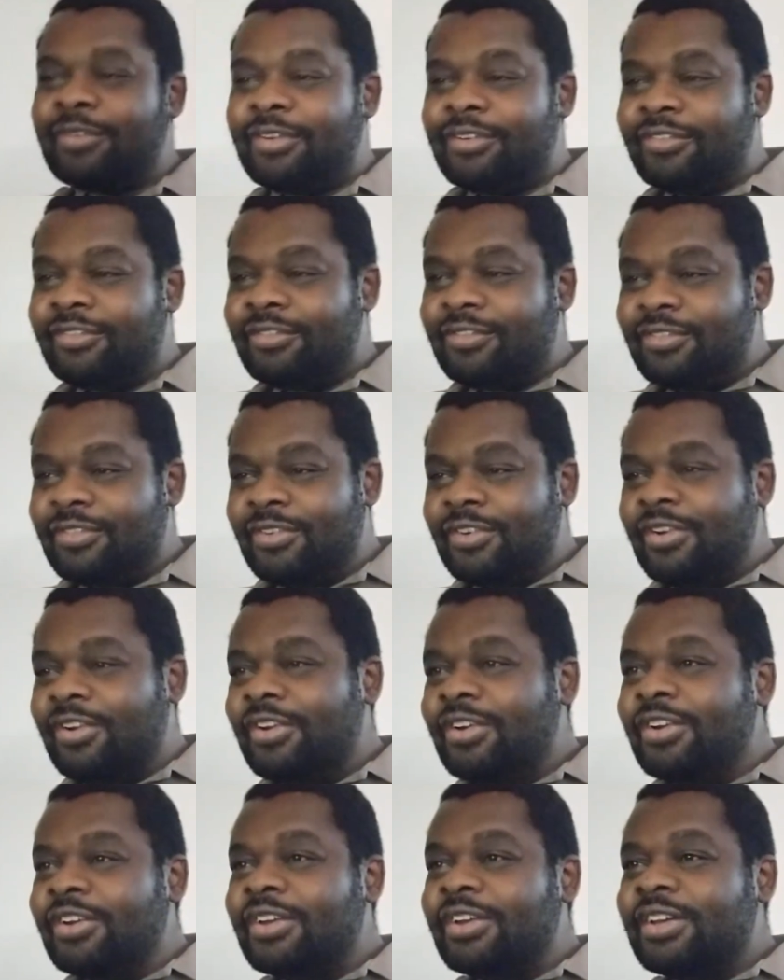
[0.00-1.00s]
well,
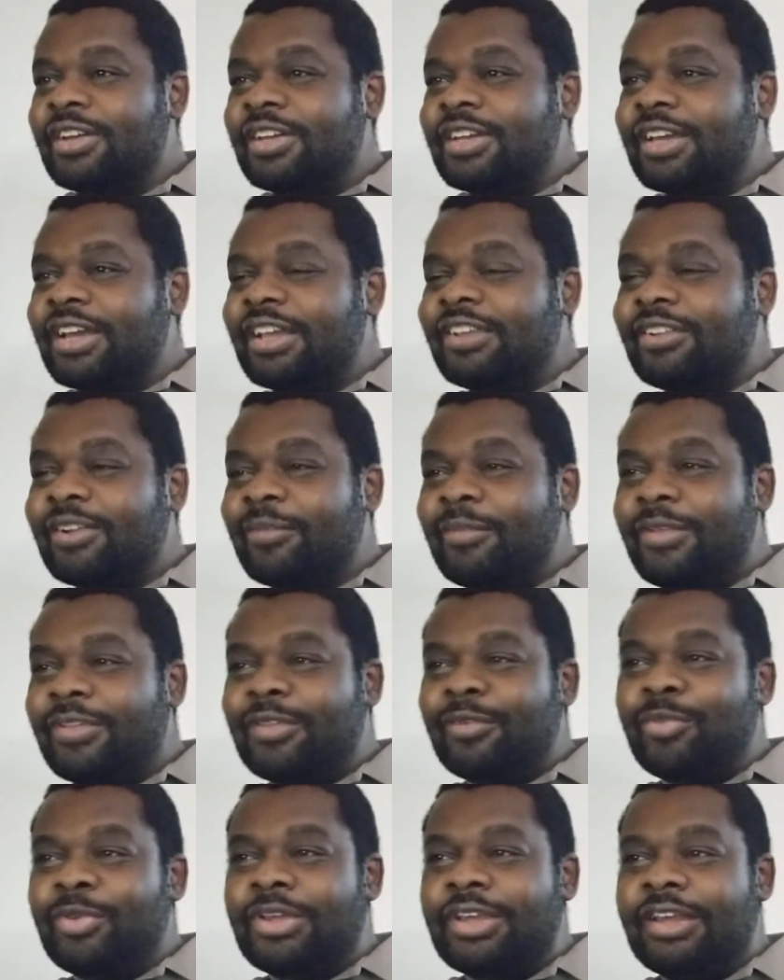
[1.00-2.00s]
yeah, talking about
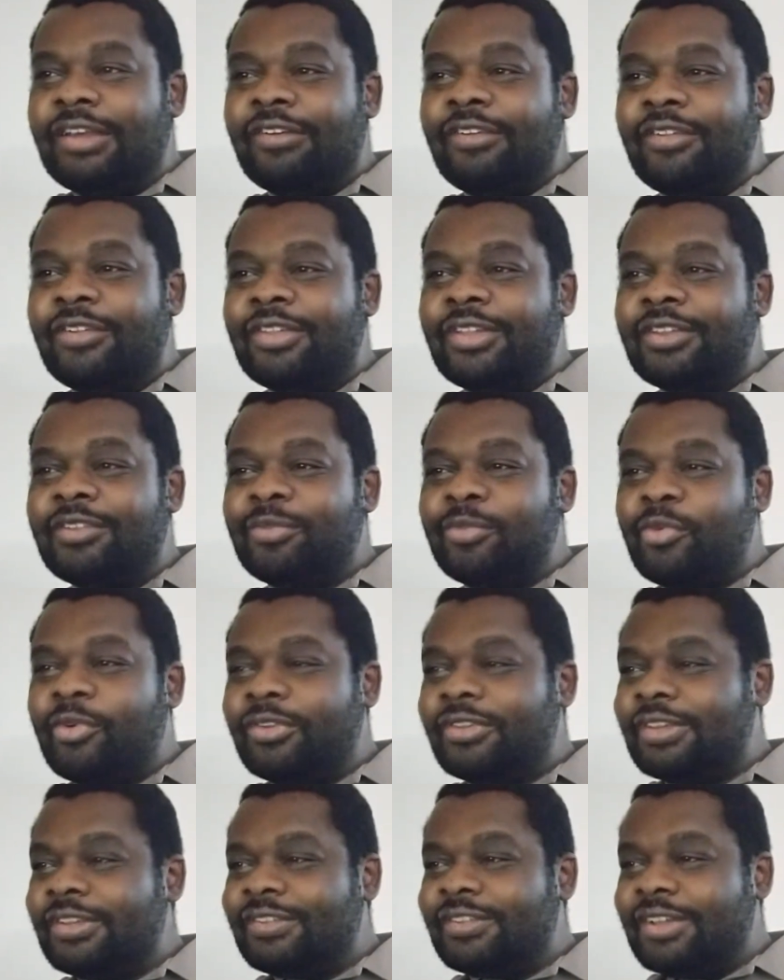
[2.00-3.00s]
the pill oh, that's
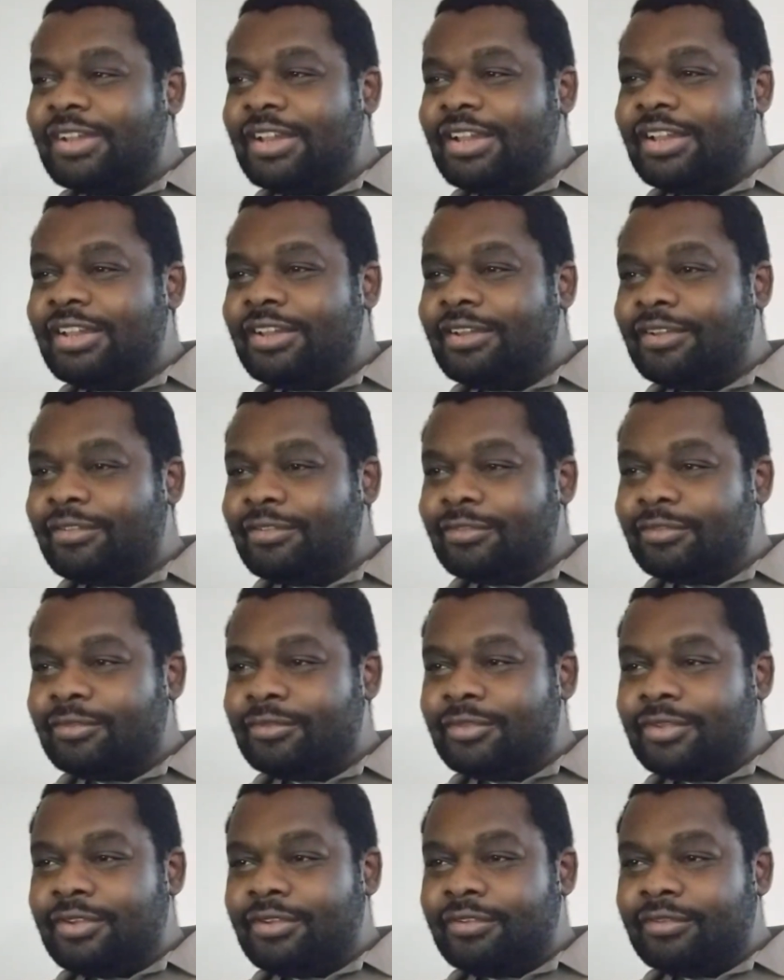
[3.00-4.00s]
poisonous. Uh, yeah,
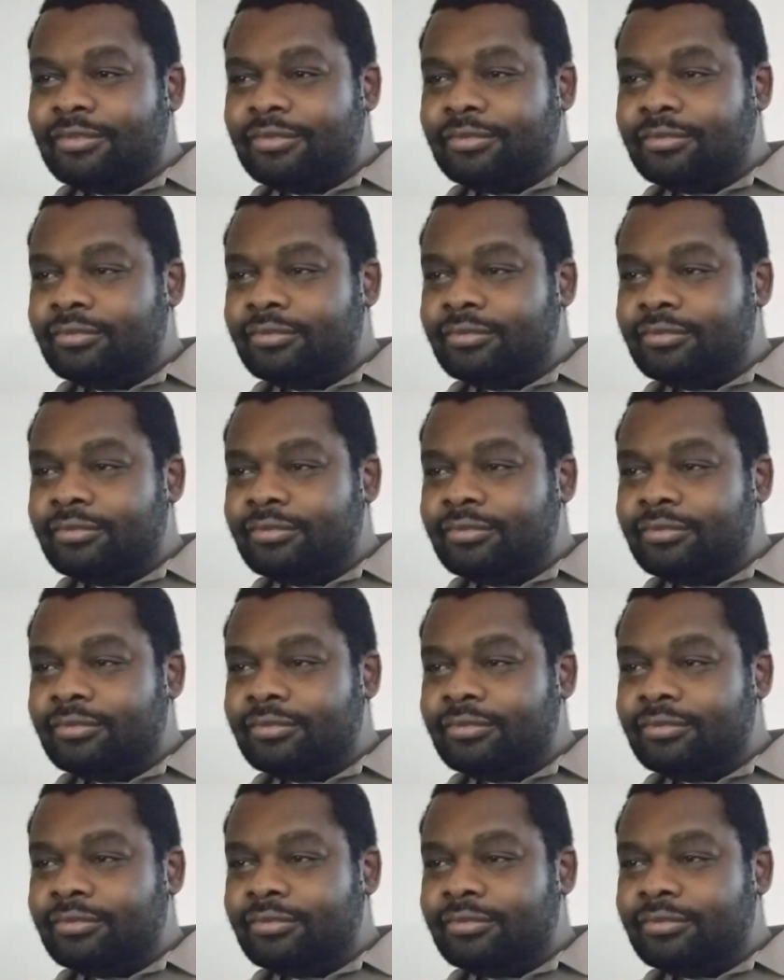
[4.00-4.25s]
yeah.